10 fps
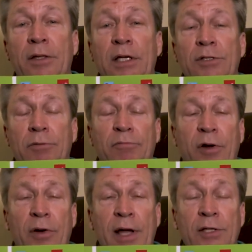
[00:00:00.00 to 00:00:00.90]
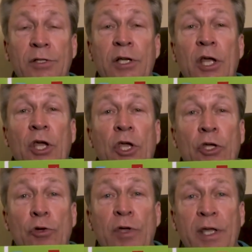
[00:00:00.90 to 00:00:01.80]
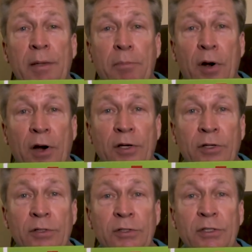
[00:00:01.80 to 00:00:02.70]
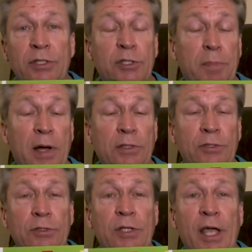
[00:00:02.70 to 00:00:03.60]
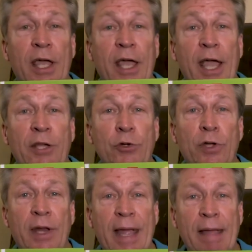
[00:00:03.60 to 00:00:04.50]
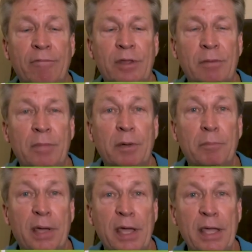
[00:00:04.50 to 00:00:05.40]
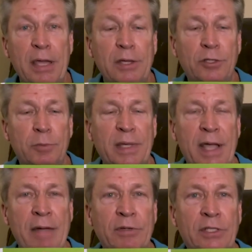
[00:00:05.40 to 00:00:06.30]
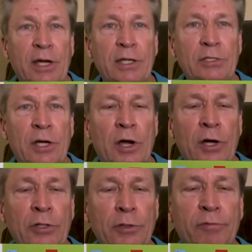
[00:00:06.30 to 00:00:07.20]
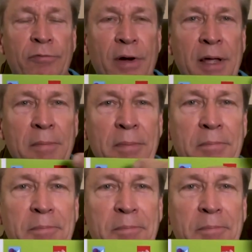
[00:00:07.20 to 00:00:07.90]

these are very excellent. You can get partners, sponsors, and you can have them pay to be advertised on your frame.